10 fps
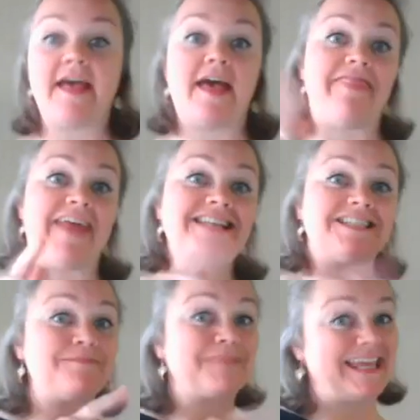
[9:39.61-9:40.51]
and that
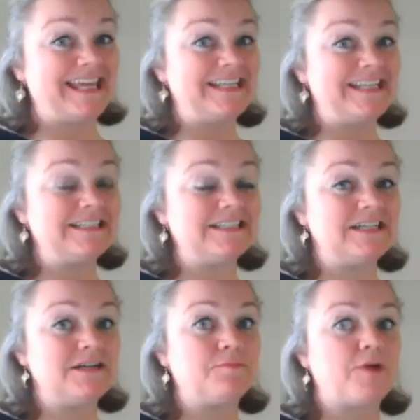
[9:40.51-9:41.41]
dumb kid
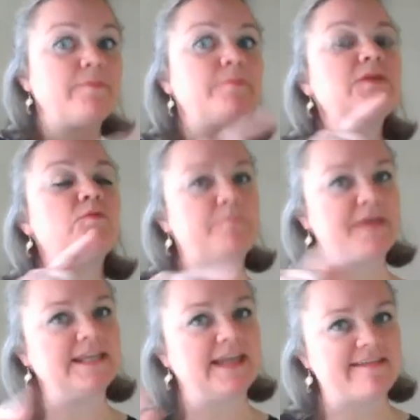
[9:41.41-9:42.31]
probably will be
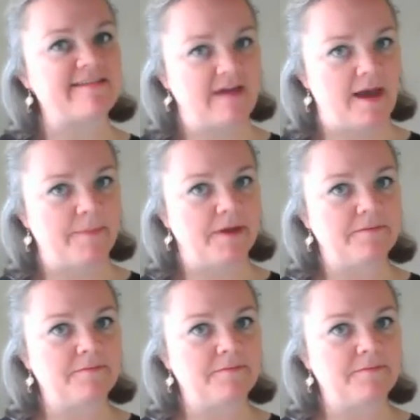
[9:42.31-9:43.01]
less dumb